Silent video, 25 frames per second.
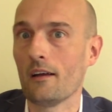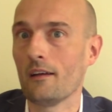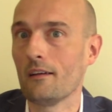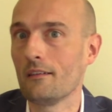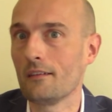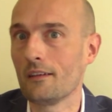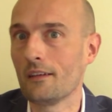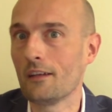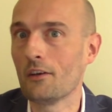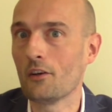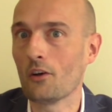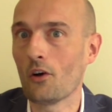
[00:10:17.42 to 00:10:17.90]

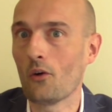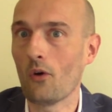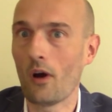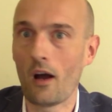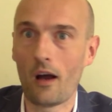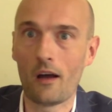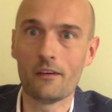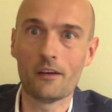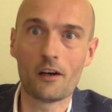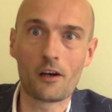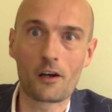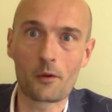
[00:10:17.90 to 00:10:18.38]
you know,
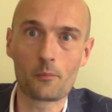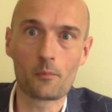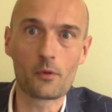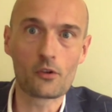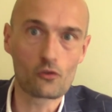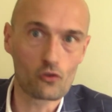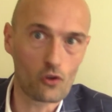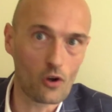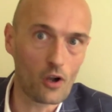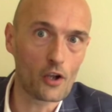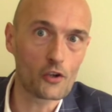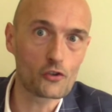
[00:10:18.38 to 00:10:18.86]
an
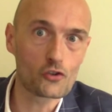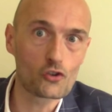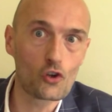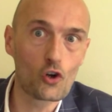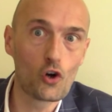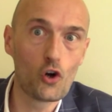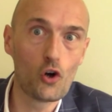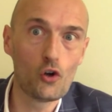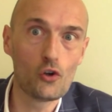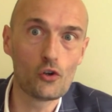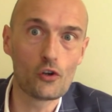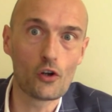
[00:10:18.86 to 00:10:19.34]
arbitrage
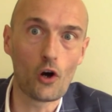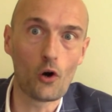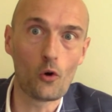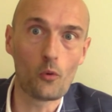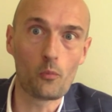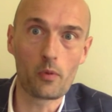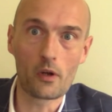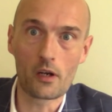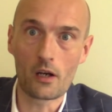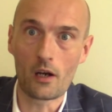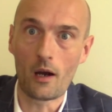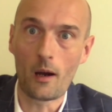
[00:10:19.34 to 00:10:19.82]
could
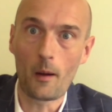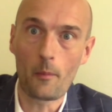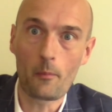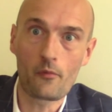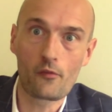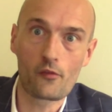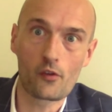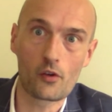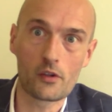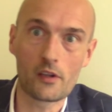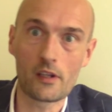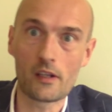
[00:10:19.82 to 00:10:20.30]
open up
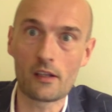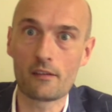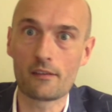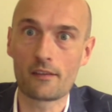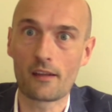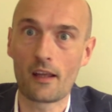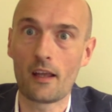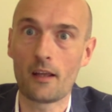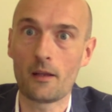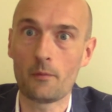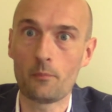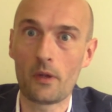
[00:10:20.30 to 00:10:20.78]
for these
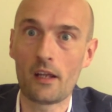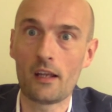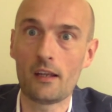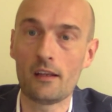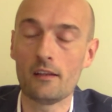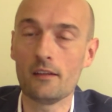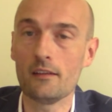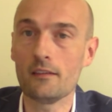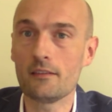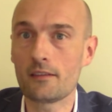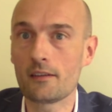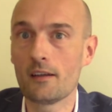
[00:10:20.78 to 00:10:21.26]

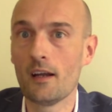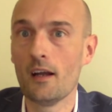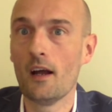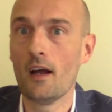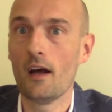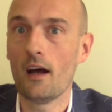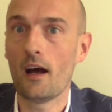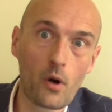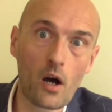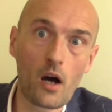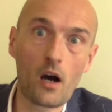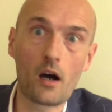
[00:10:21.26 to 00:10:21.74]
APs,
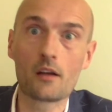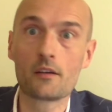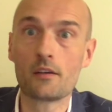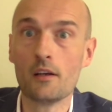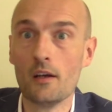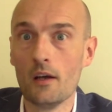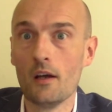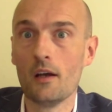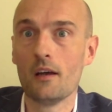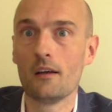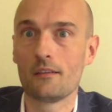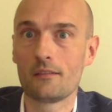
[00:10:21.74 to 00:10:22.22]
but
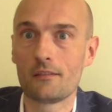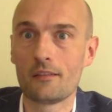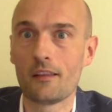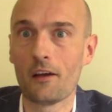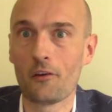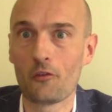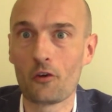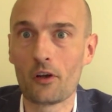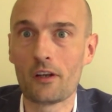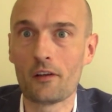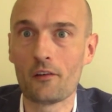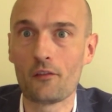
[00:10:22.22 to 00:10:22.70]

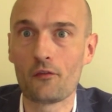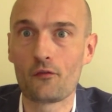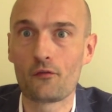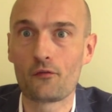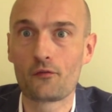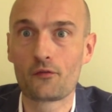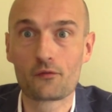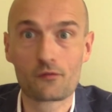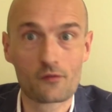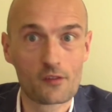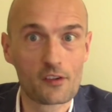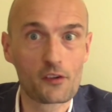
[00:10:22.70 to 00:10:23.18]
they're in a
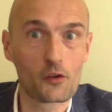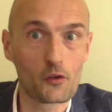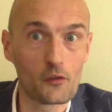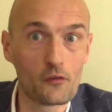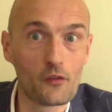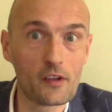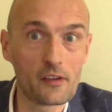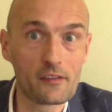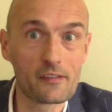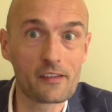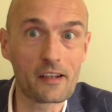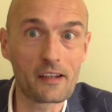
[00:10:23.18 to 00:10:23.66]
sort of
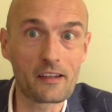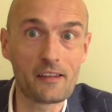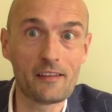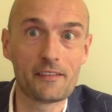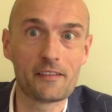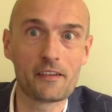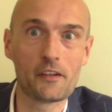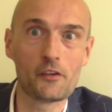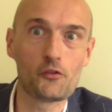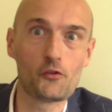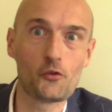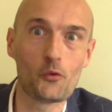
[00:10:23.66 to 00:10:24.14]
a sticky
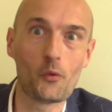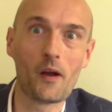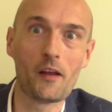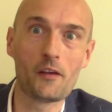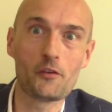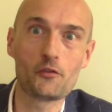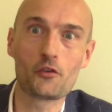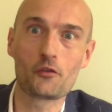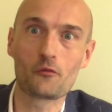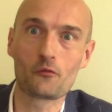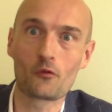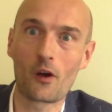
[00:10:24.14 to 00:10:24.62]

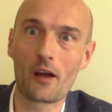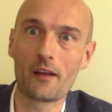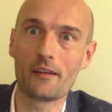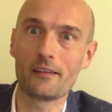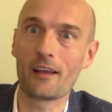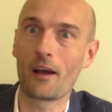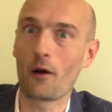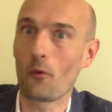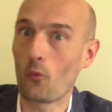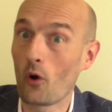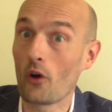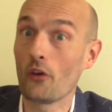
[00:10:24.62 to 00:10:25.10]
situation right
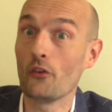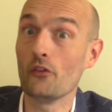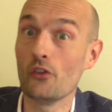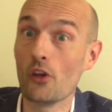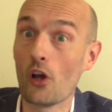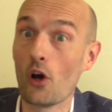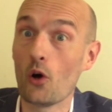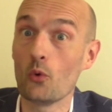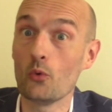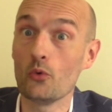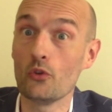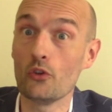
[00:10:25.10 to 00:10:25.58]
now where
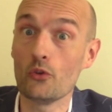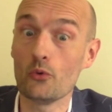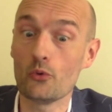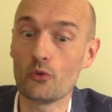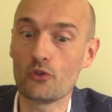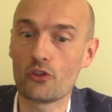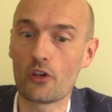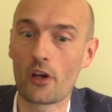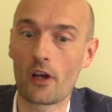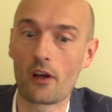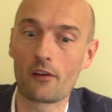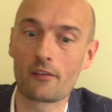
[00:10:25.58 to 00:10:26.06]
no new
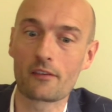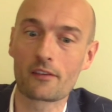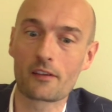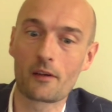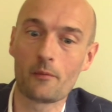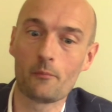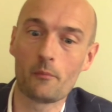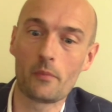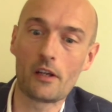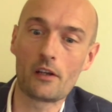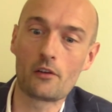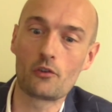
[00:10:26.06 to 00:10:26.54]
shares
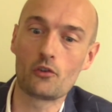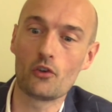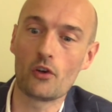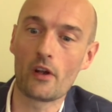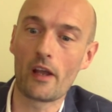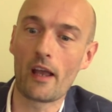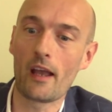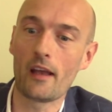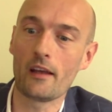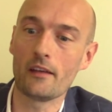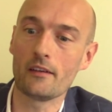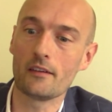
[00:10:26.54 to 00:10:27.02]
can be
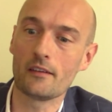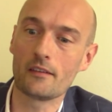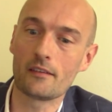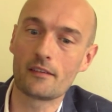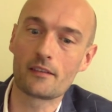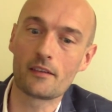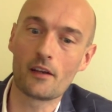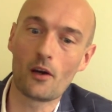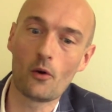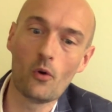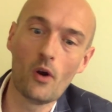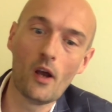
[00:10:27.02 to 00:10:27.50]
created.
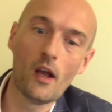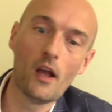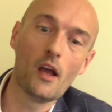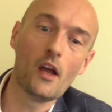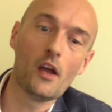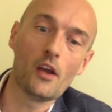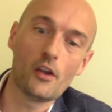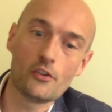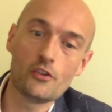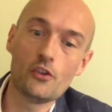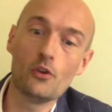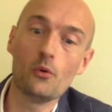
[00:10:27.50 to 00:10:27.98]
So
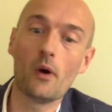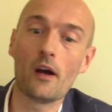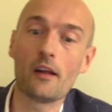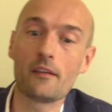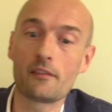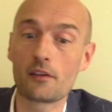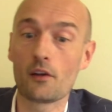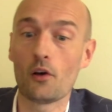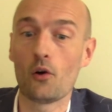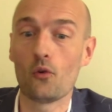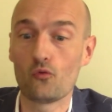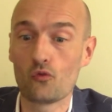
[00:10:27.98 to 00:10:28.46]

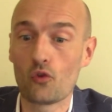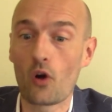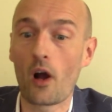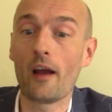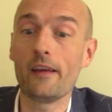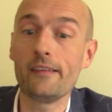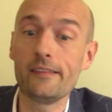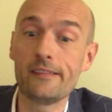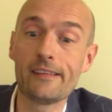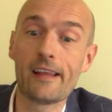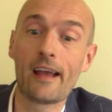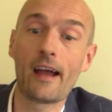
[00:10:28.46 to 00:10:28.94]
USO
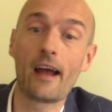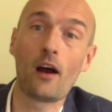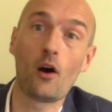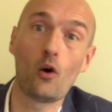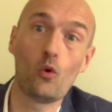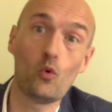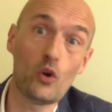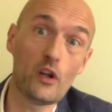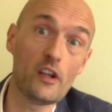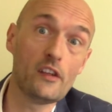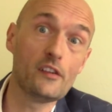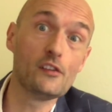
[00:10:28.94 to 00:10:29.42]
right
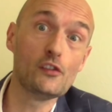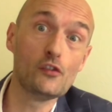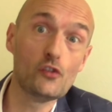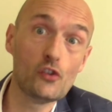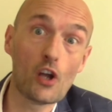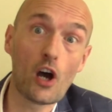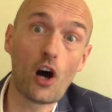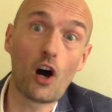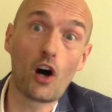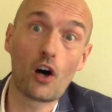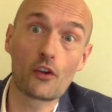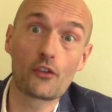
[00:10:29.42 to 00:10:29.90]
now is
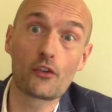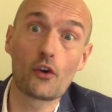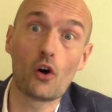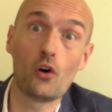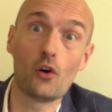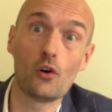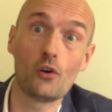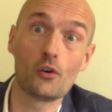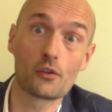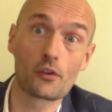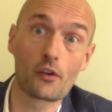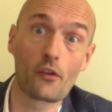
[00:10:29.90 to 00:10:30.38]
not
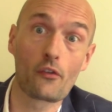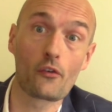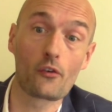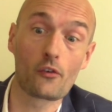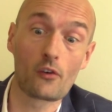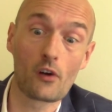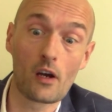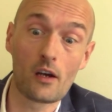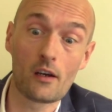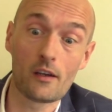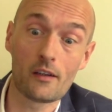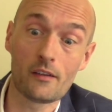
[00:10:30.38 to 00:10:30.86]

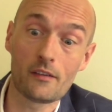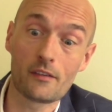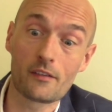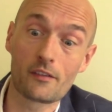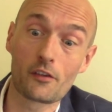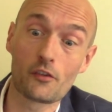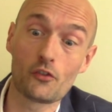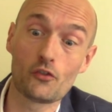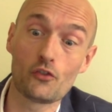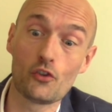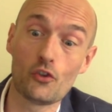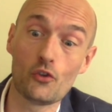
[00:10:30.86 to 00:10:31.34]

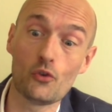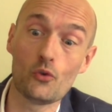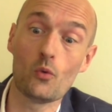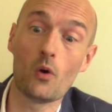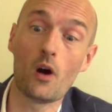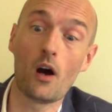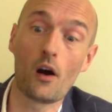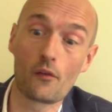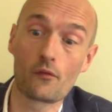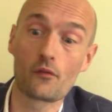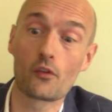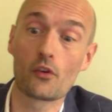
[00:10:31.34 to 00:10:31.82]
authorized to
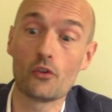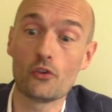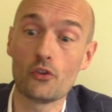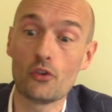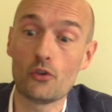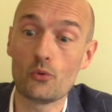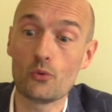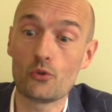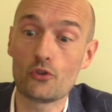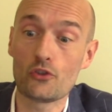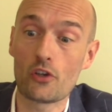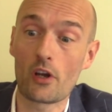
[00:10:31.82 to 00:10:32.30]
offer
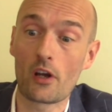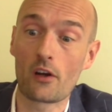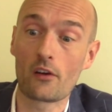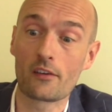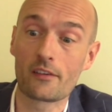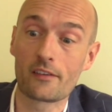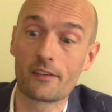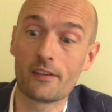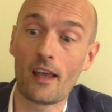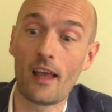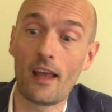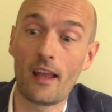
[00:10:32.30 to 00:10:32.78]
new
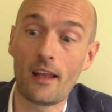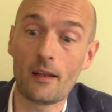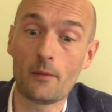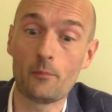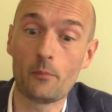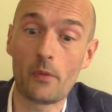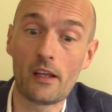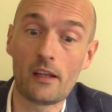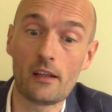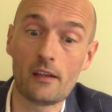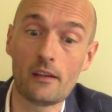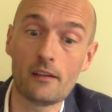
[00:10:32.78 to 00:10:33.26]
shares to
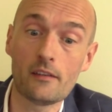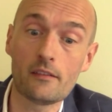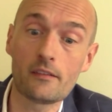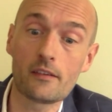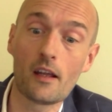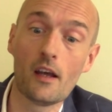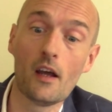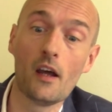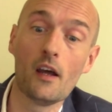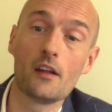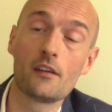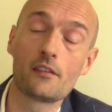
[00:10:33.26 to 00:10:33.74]

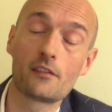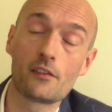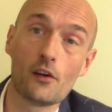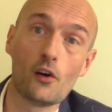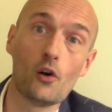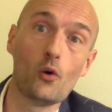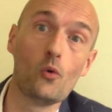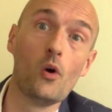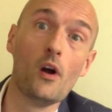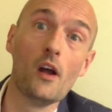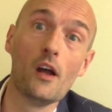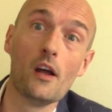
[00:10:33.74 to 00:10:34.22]
APs.
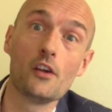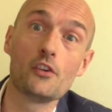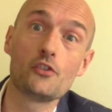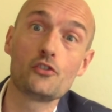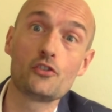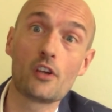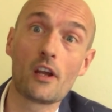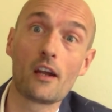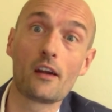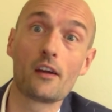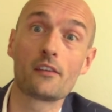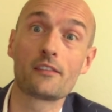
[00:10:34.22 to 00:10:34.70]
So
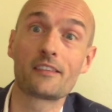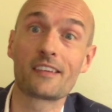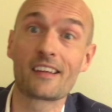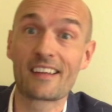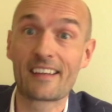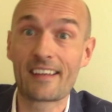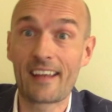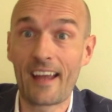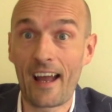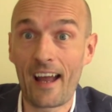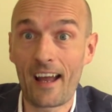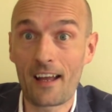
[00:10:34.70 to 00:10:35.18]
shares
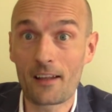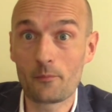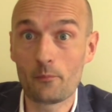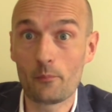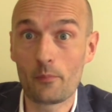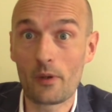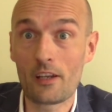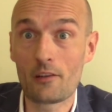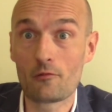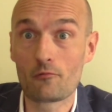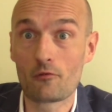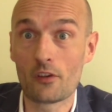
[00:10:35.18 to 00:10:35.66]
can
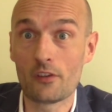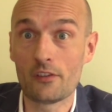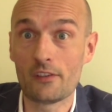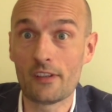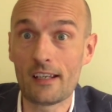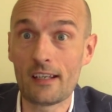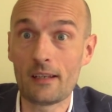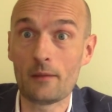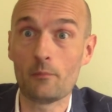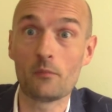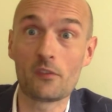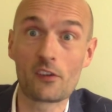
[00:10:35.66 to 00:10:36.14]
be
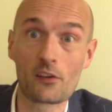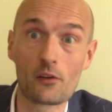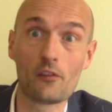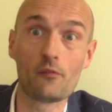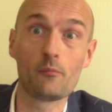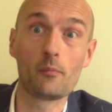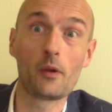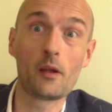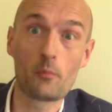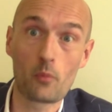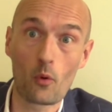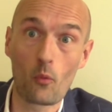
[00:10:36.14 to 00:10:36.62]
redeemed. So
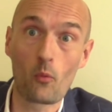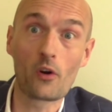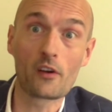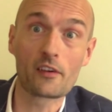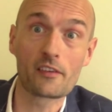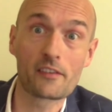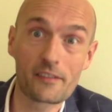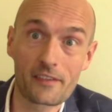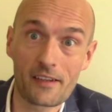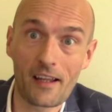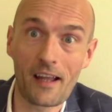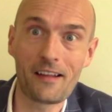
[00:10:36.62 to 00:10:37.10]
if people were
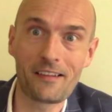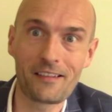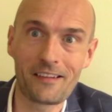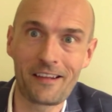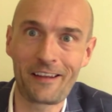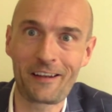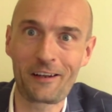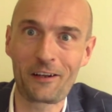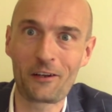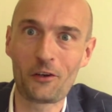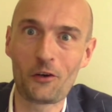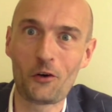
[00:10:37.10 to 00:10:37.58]

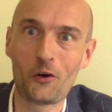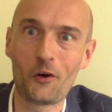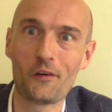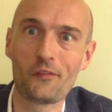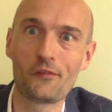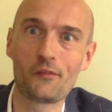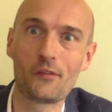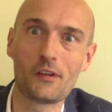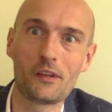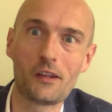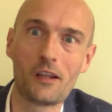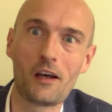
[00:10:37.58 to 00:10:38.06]
selling an
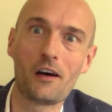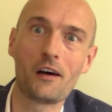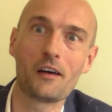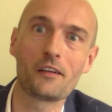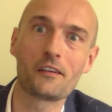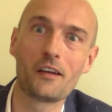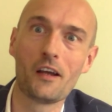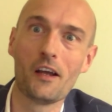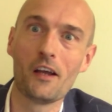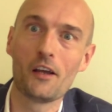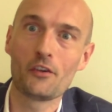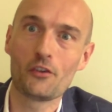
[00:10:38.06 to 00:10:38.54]
awful
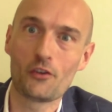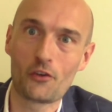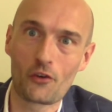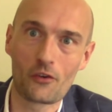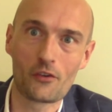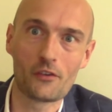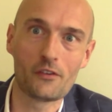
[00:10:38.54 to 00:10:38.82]
lot, the